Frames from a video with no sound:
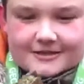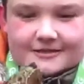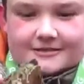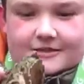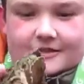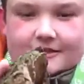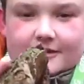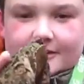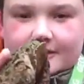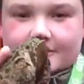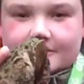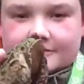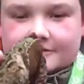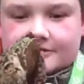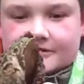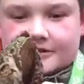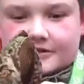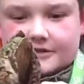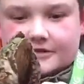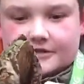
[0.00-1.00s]
So let's
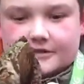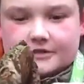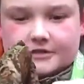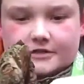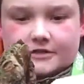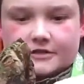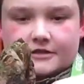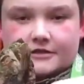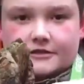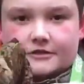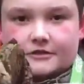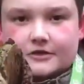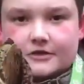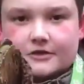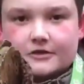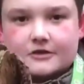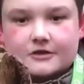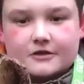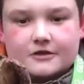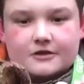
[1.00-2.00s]
try and undo the
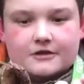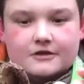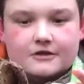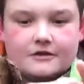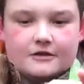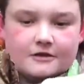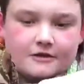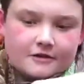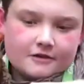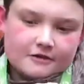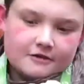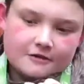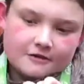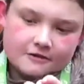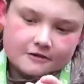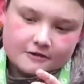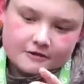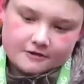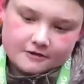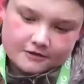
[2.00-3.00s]
log.
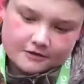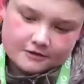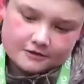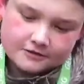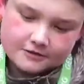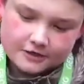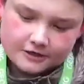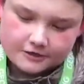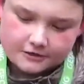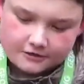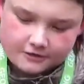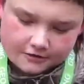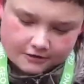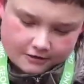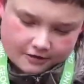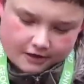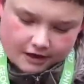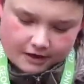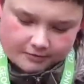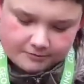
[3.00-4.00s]
So
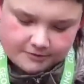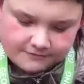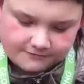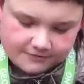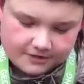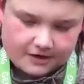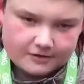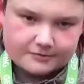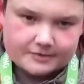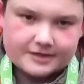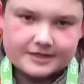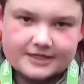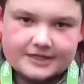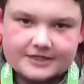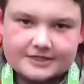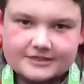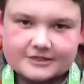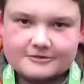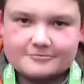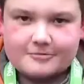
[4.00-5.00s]
I'm with Owen.
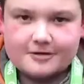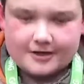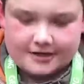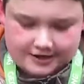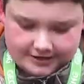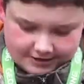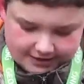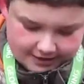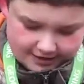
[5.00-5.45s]
He's just behind the